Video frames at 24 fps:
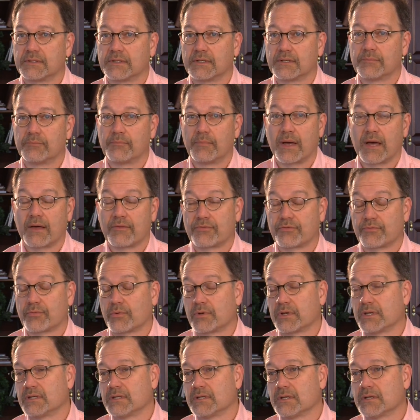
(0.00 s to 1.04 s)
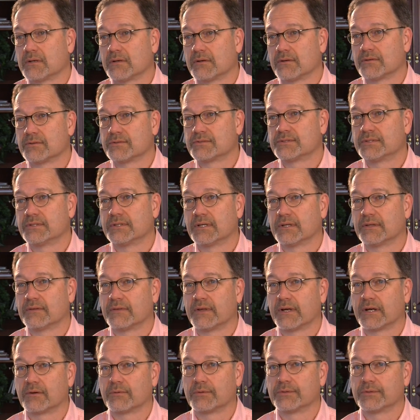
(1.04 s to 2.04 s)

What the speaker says: about 3 years, there